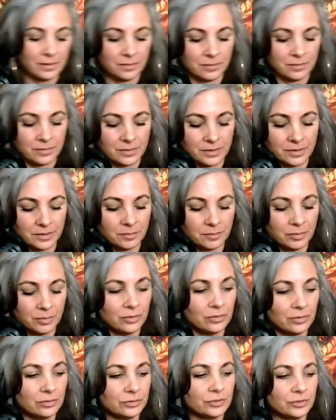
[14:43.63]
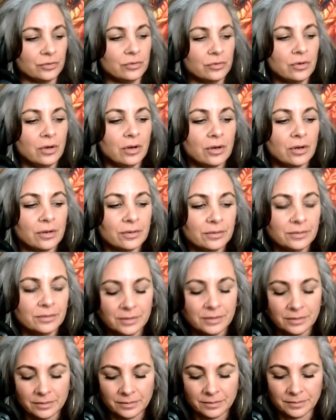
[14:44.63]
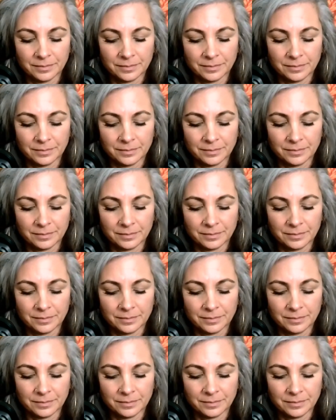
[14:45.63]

We're going to pull 2 cards.